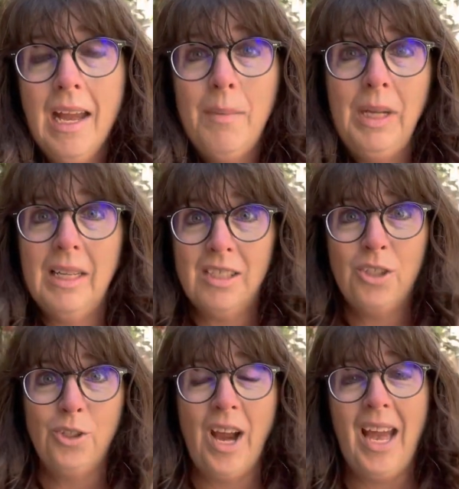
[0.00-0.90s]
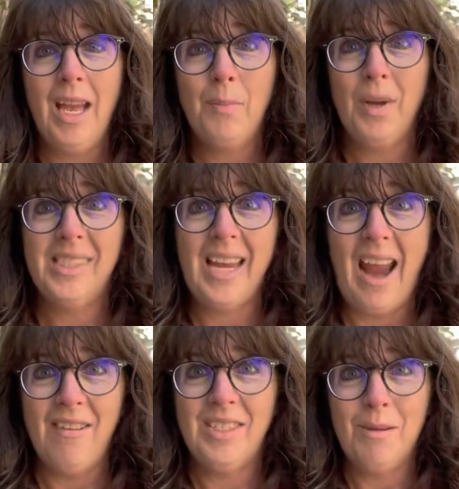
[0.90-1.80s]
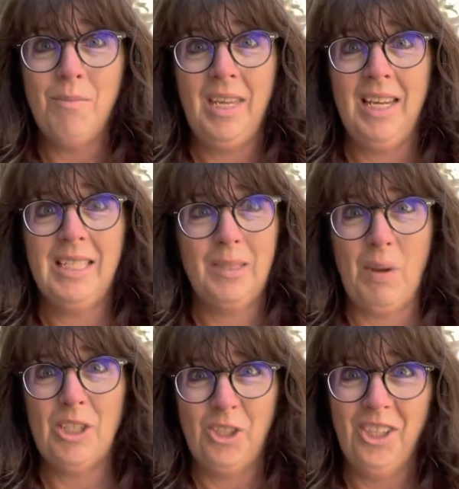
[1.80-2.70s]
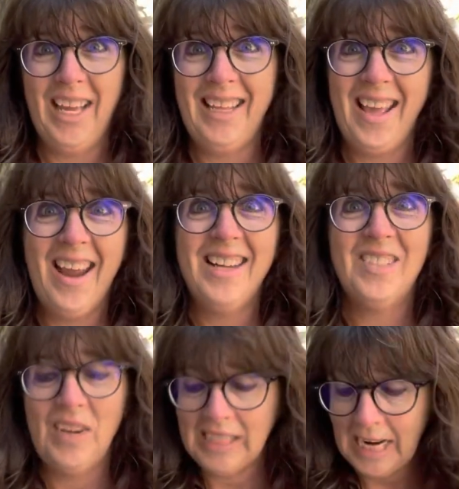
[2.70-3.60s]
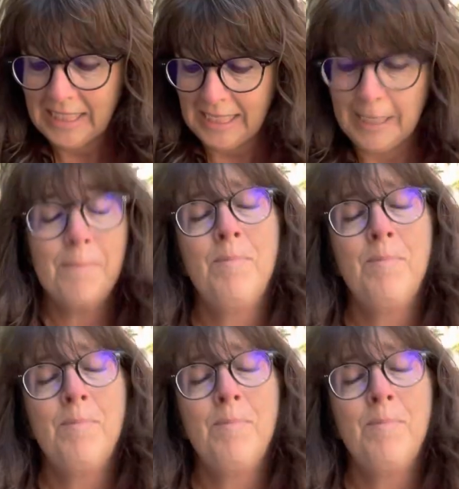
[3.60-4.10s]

I mean, that's great, but to have something special like that is fantastic.